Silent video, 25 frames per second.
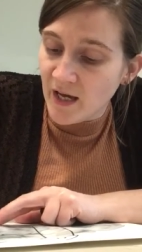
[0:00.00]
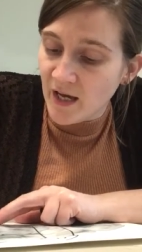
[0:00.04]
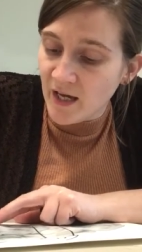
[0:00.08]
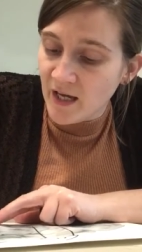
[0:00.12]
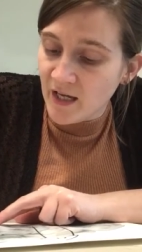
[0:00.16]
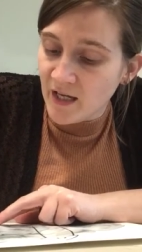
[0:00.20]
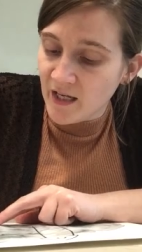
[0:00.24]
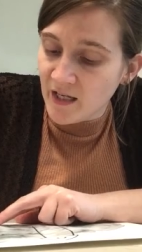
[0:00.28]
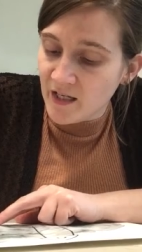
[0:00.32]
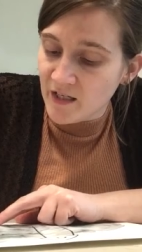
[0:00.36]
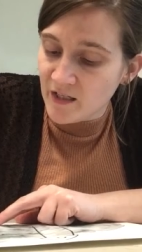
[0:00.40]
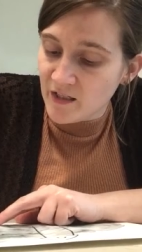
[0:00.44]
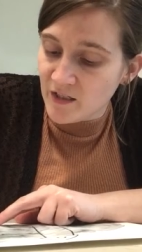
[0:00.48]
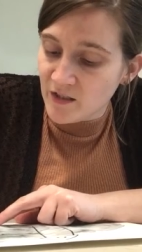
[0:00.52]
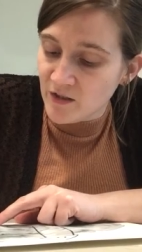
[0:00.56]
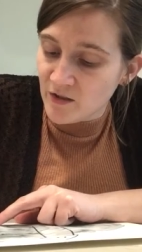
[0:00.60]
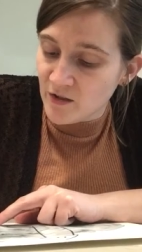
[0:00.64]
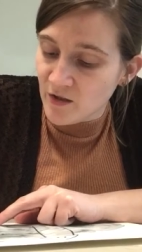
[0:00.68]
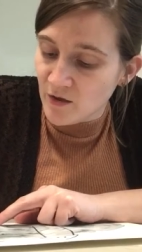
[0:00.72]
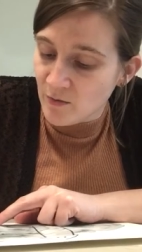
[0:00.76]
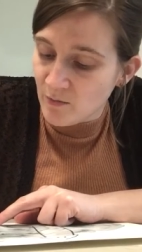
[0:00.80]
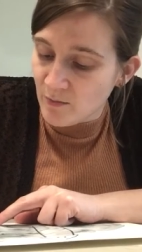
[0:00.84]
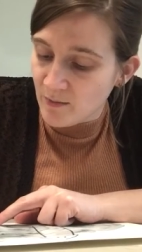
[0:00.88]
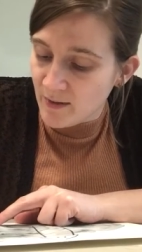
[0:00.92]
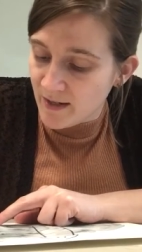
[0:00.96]
And you
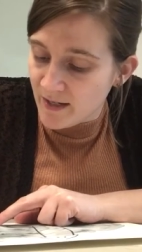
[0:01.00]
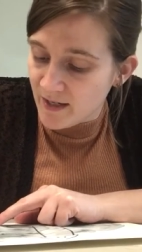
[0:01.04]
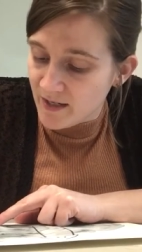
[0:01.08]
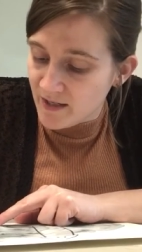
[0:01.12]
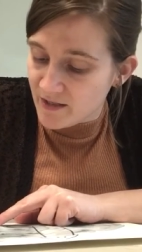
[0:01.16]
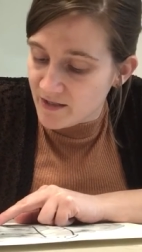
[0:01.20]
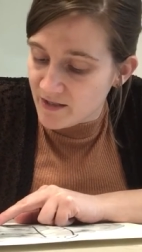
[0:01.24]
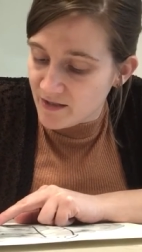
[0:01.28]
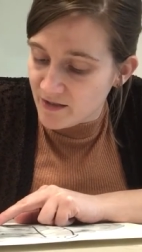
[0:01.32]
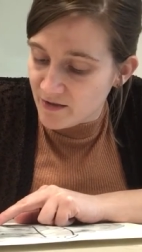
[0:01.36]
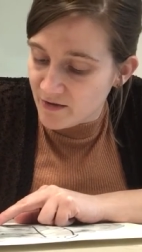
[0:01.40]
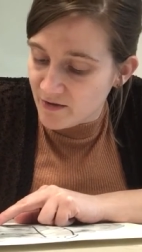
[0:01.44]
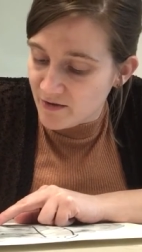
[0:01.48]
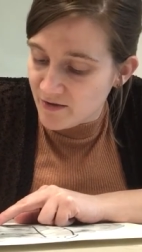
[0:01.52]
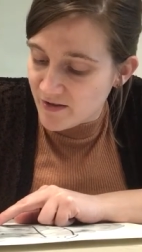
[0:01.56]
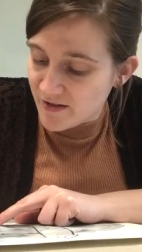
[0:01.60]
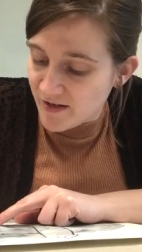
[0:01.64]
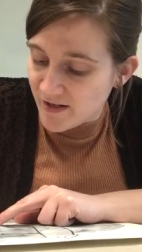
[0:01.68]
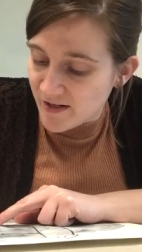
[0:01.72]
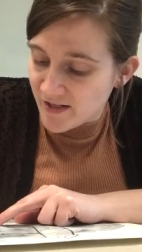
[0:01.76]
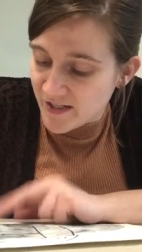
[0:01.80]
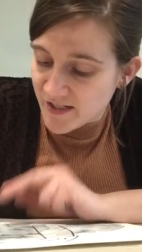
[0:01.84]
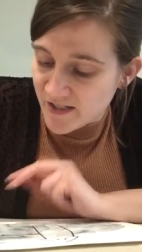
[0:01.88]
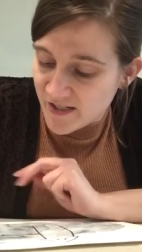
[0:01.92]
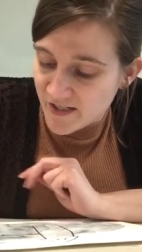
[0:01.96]
know what? Whose
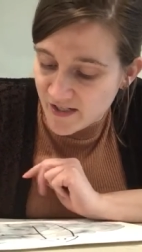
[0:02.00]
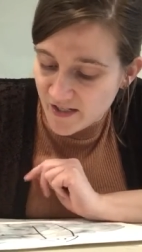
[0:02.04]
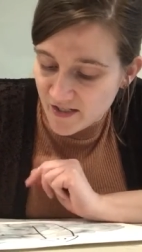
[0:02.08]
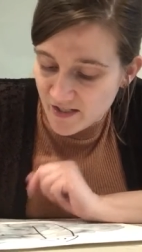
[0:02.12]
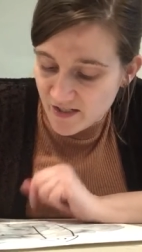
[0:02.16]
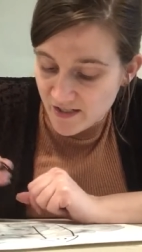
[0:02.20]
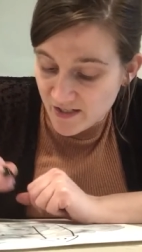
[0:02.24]
art is it?